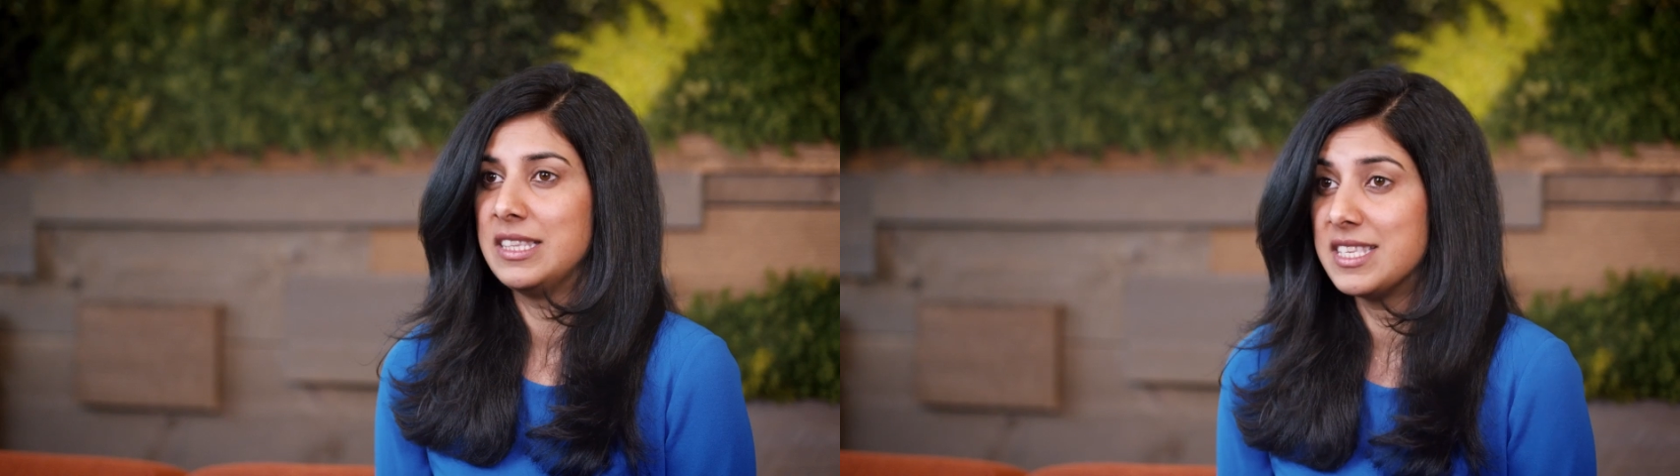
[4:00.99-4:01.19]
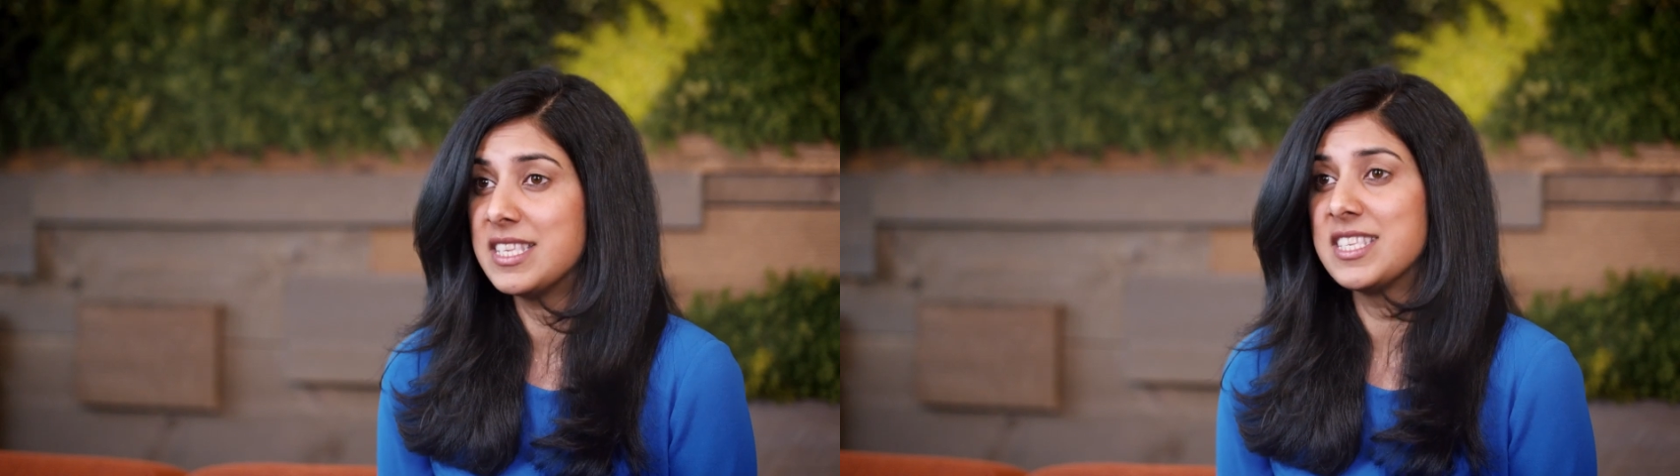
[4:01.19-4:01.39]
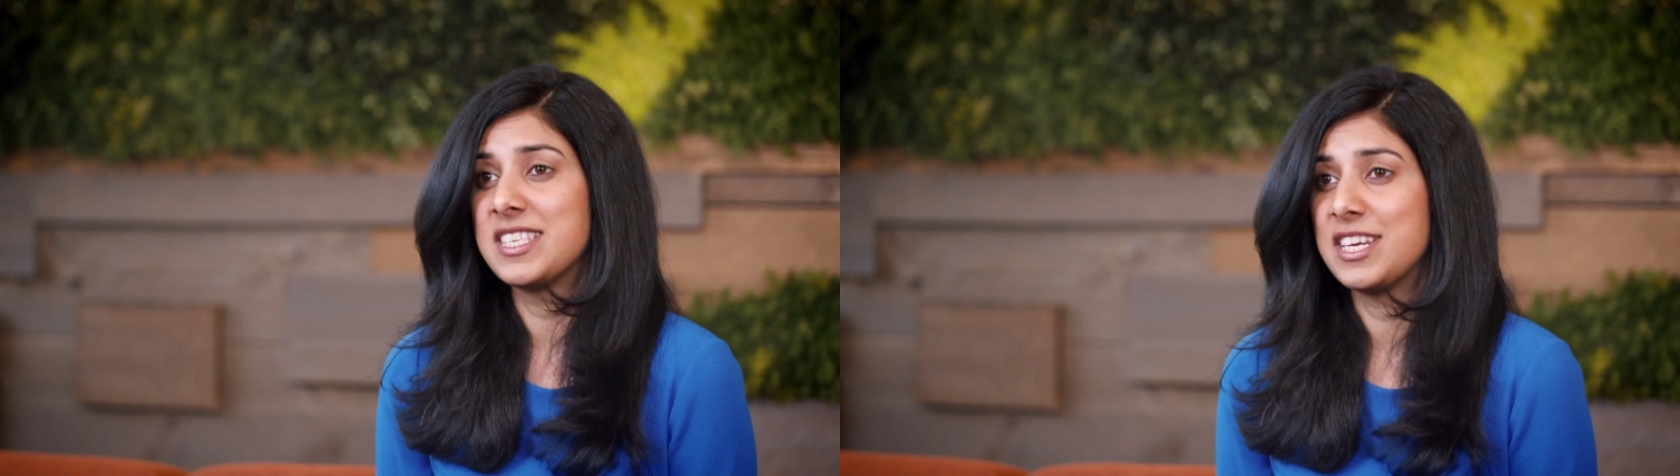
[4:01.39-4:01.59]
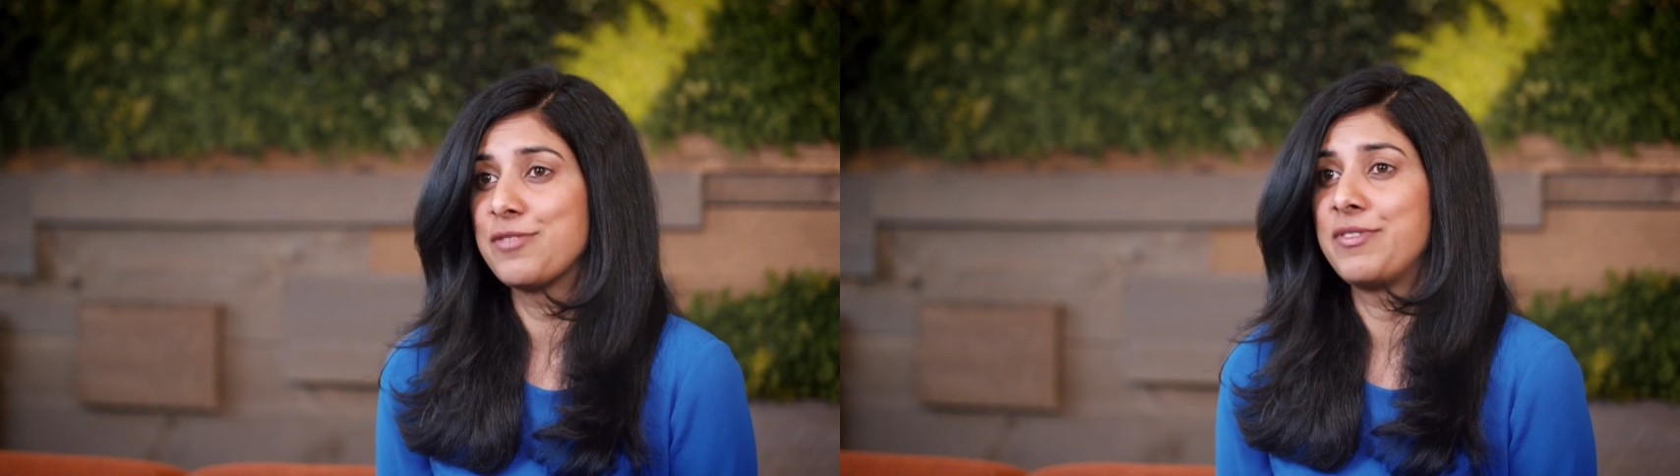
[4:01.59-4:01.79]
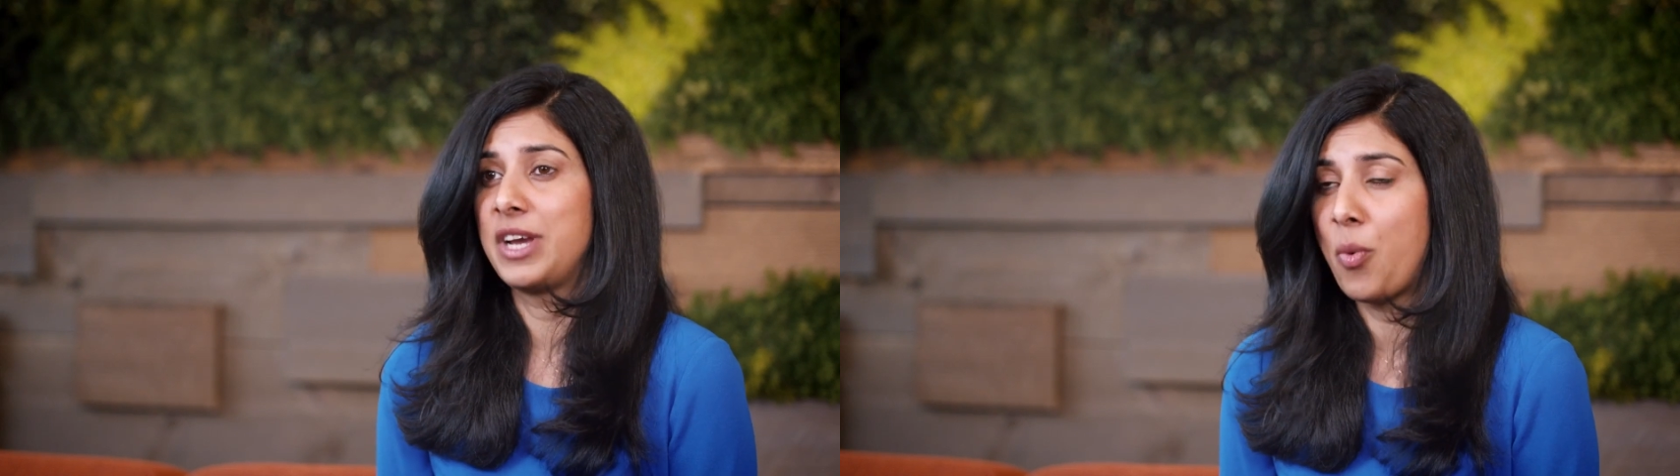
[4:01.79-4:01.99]
This is a set
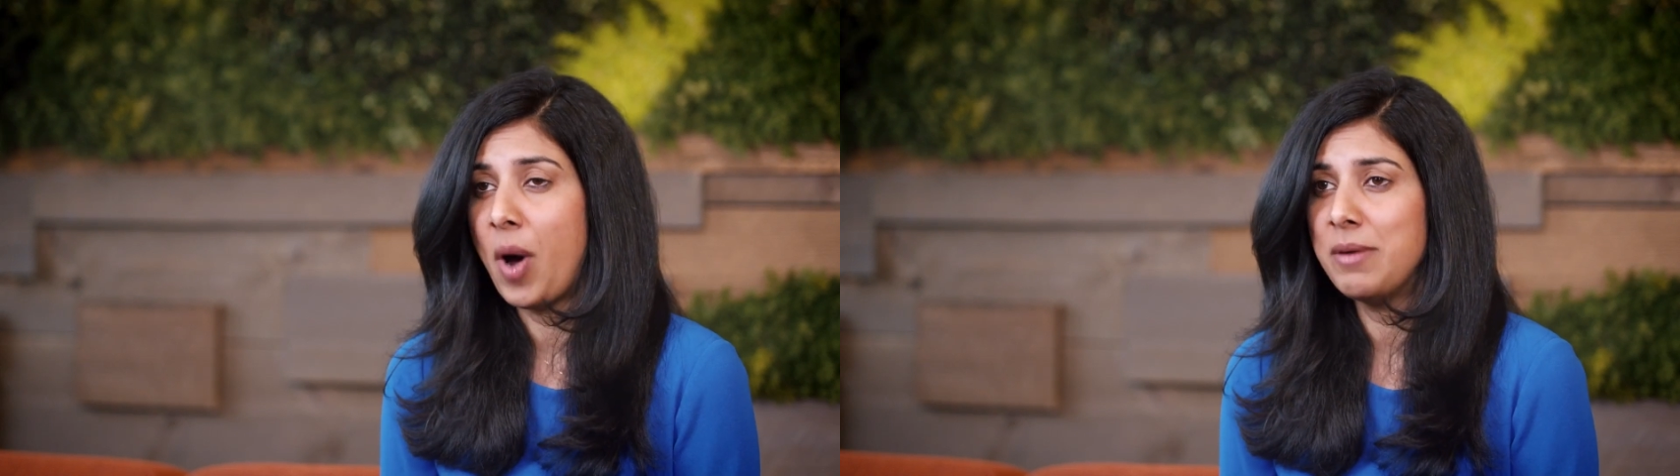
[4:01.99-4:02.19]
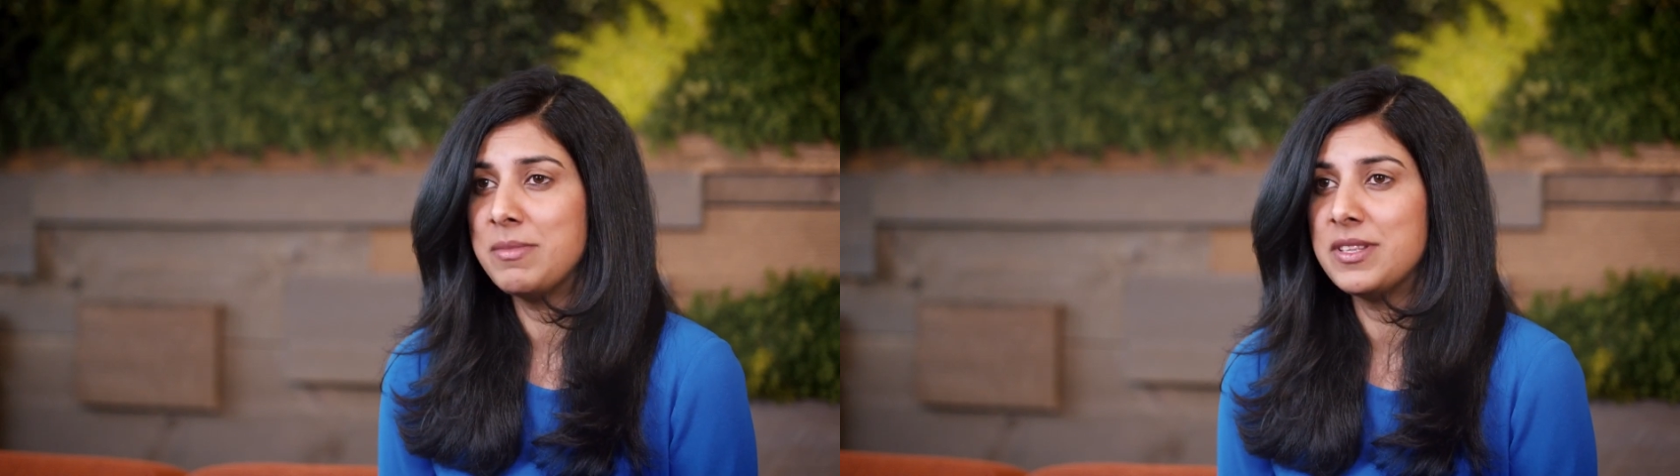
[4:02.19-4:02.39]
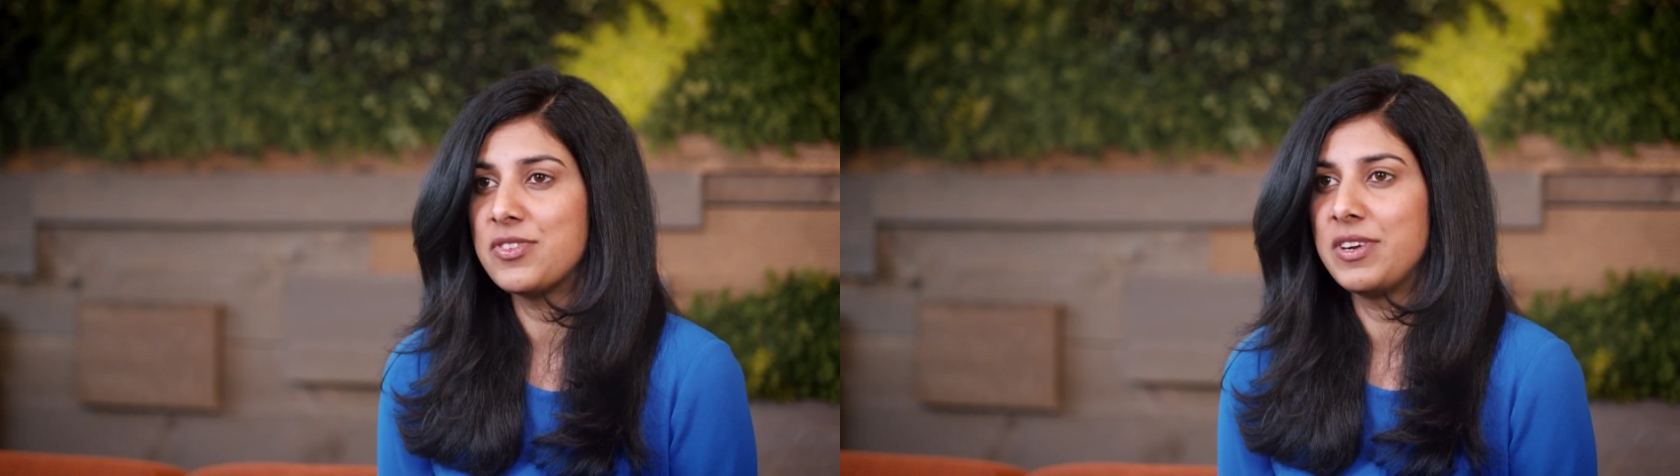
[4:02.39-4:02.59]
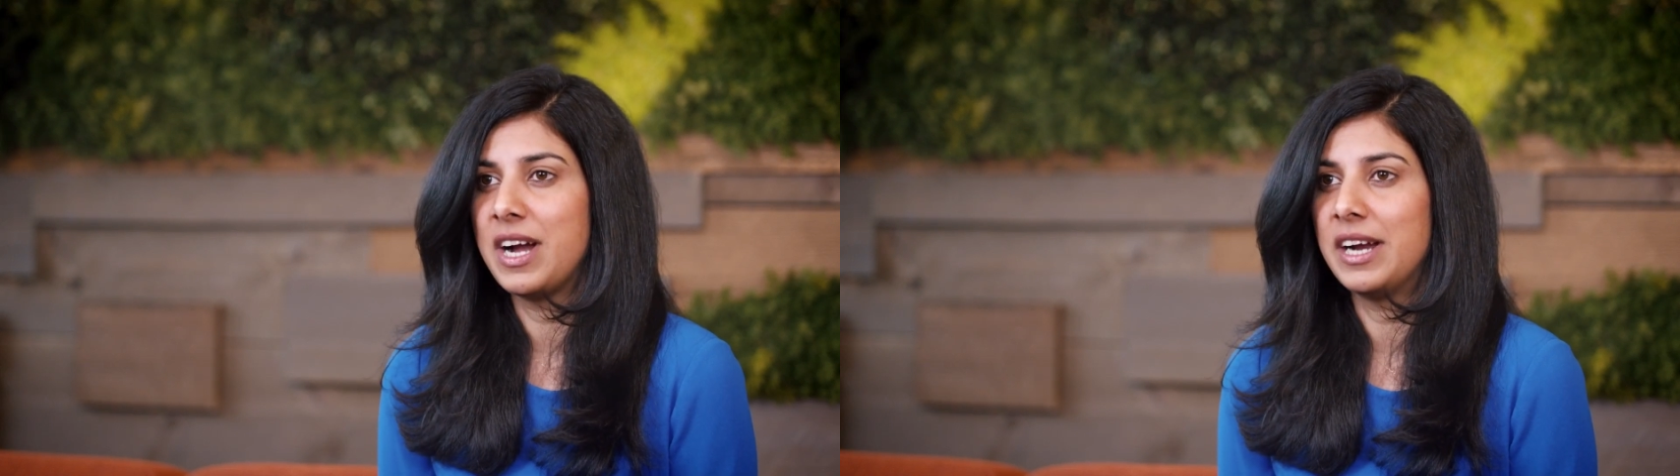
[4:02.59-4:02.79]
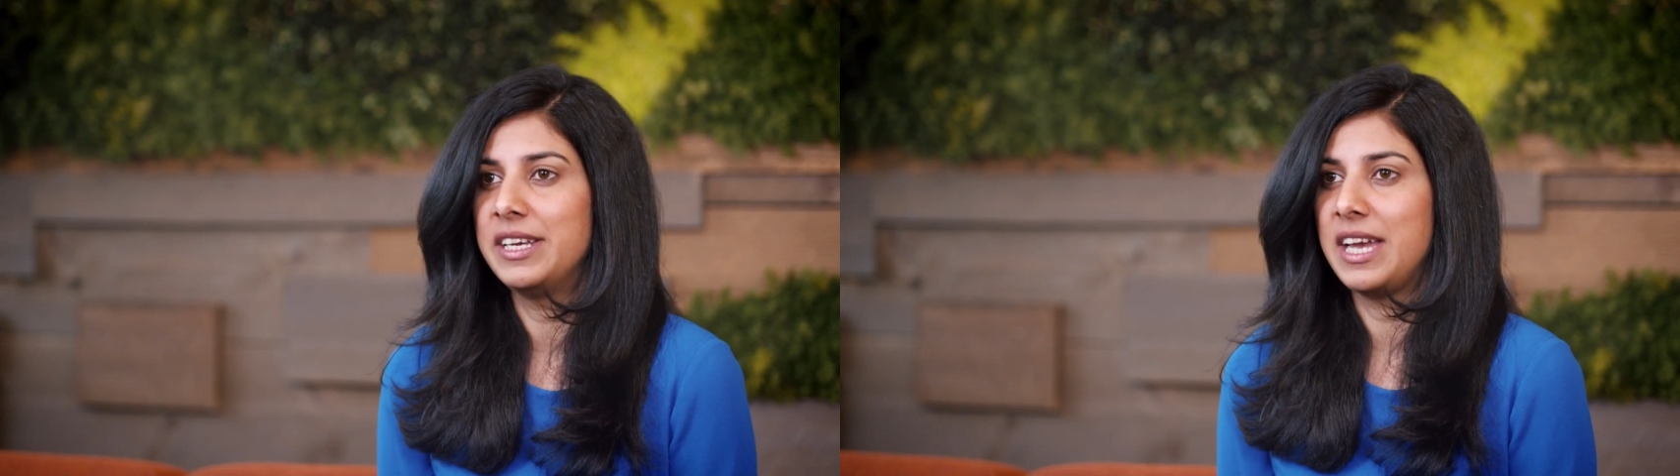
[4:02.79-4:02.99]
of requirements
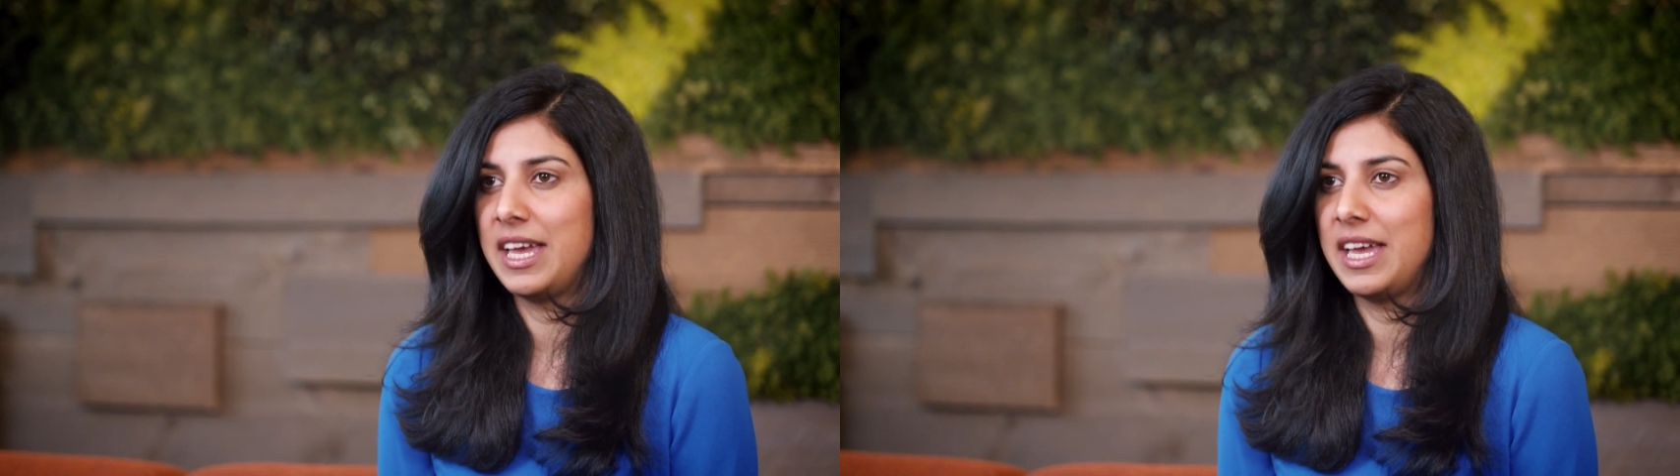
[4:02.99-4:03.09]
regarding